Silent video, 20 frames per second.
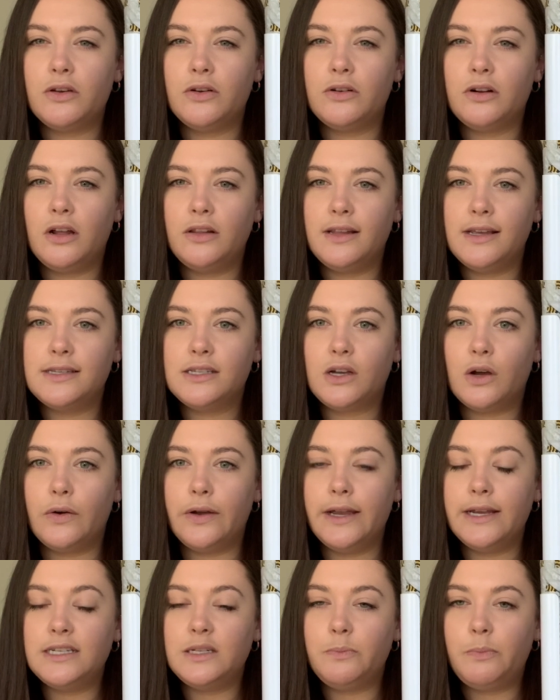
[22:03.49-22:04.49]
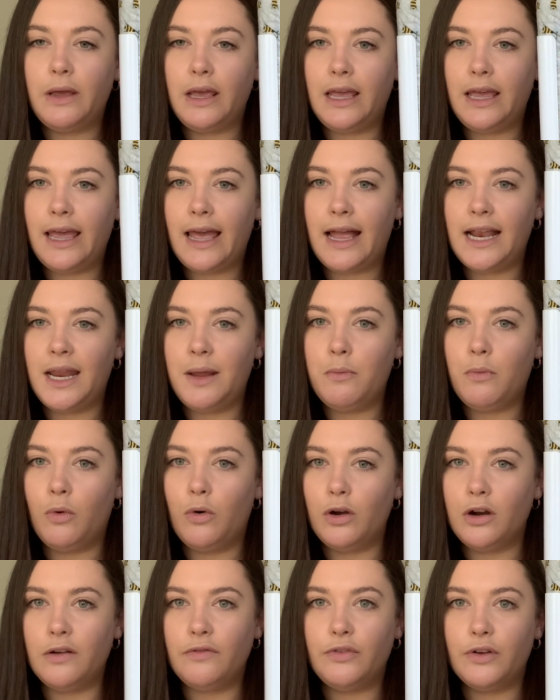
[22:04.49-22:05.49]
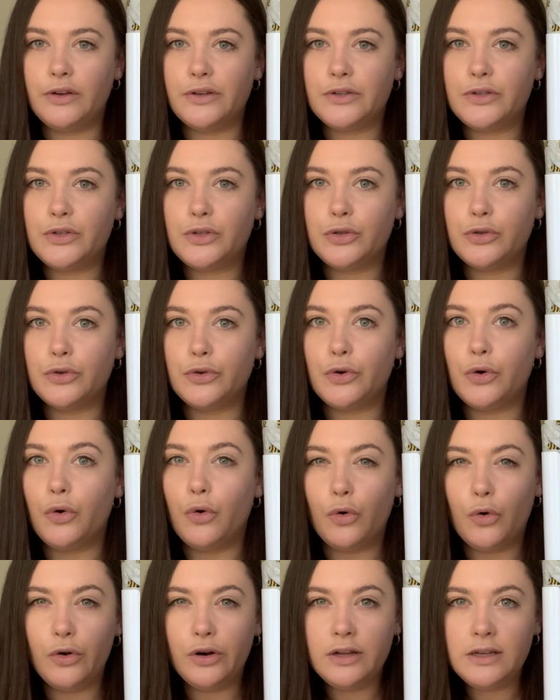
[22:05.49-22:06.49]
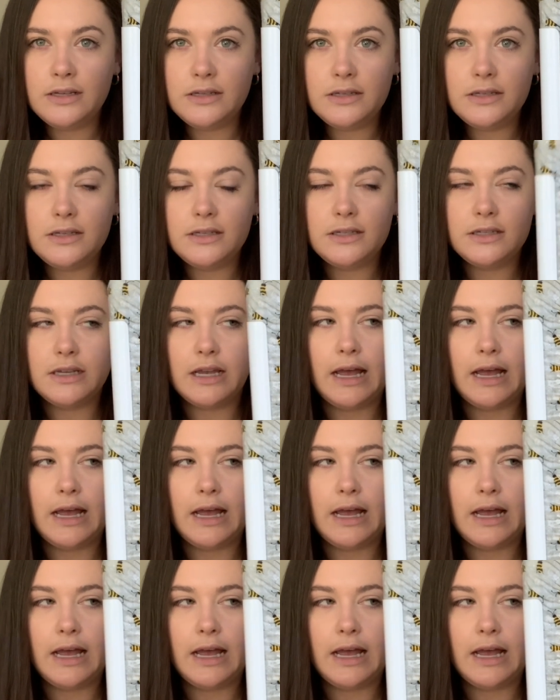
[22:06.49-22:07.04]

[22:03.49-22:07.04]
or not there's going to be any more of those two corners.